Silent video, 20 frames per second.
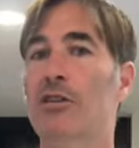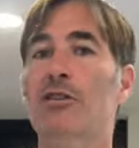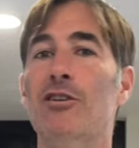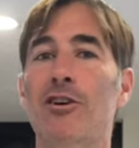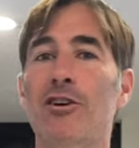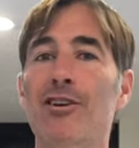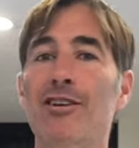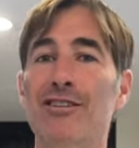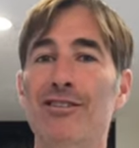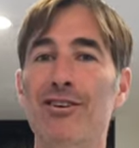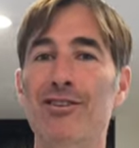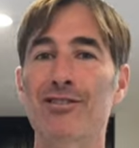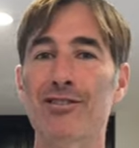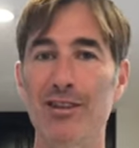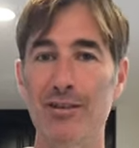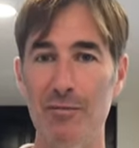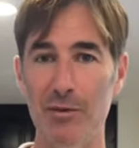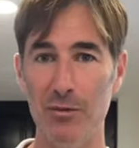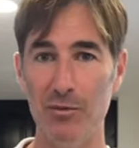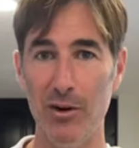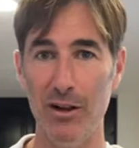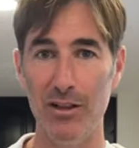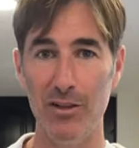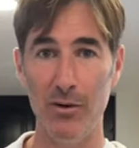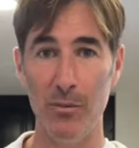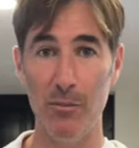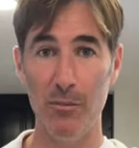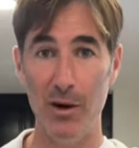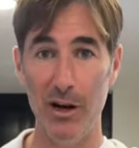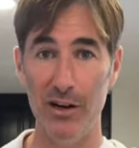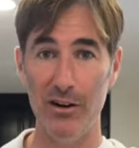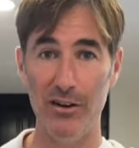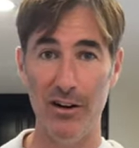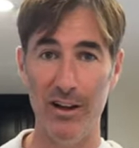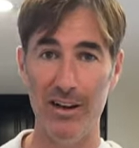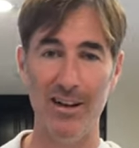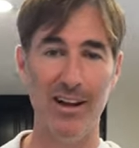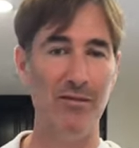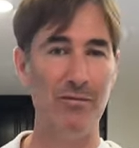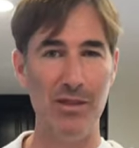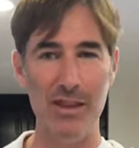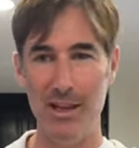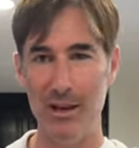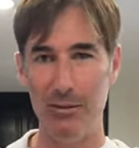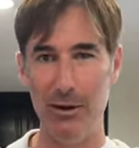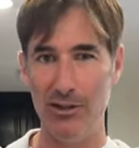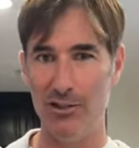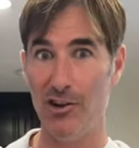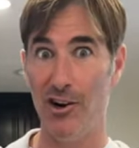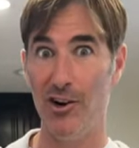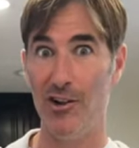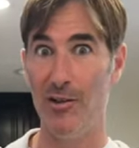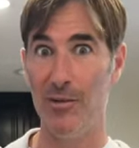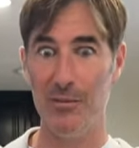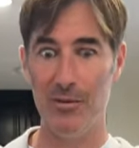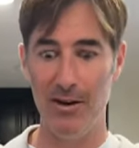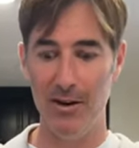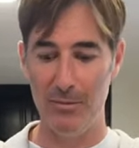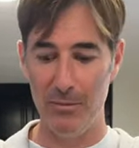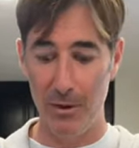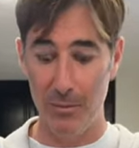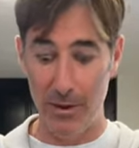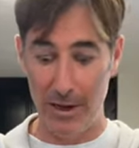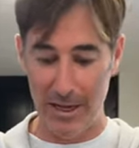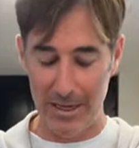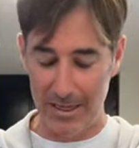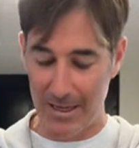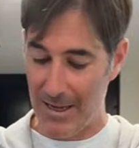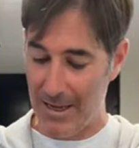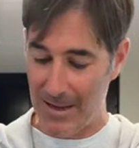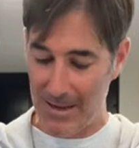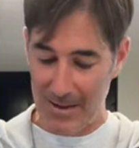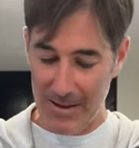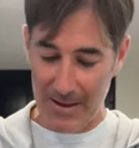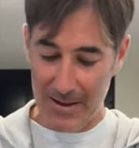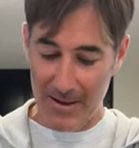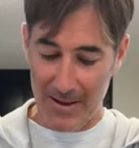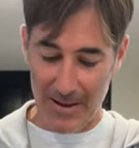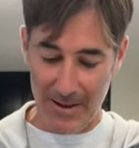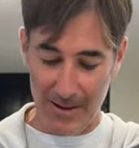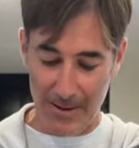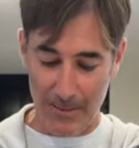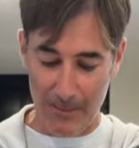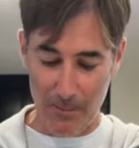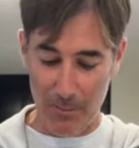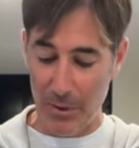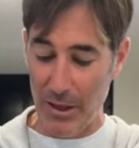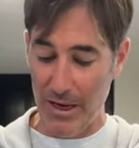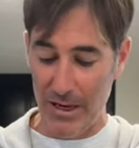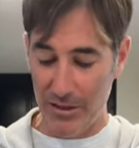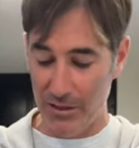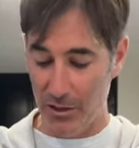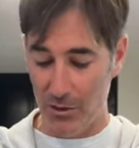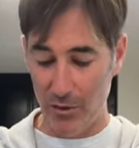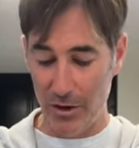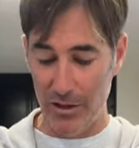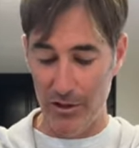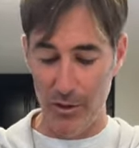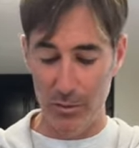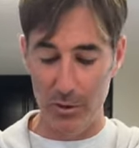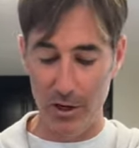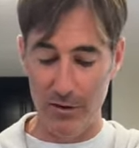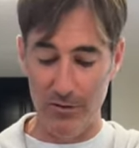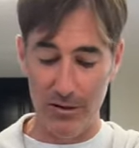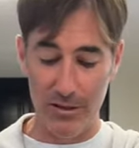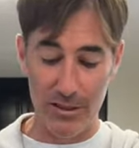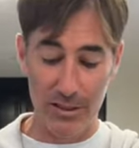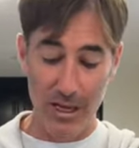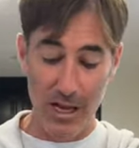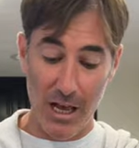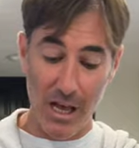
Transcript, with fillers: so you toast up and spread a little butter on it. I'm thinking about chocolate bread in my mind. Um, and it's a great little breakfast.